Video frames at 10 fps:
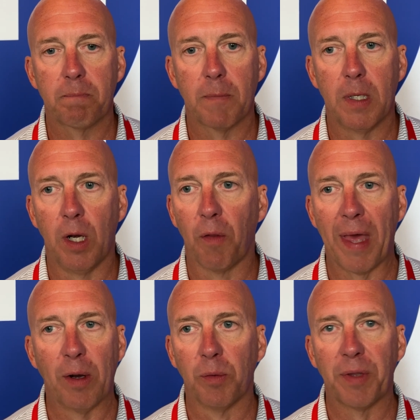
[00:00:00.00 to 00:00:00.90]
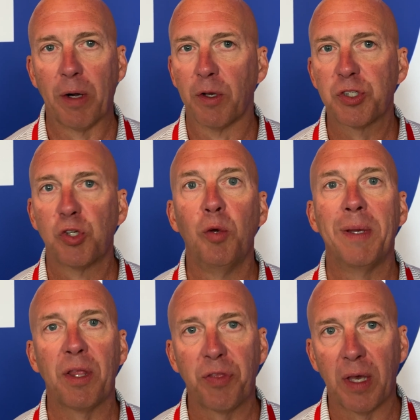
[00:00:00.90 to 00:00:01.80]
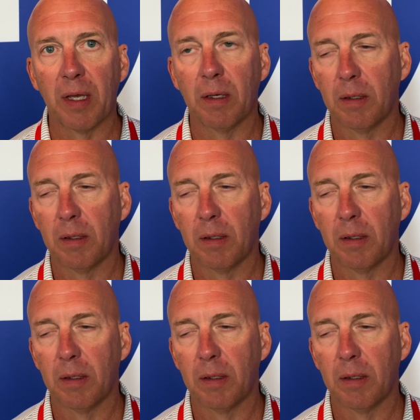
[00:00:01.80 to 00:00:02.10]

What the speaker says: They don't assume anything.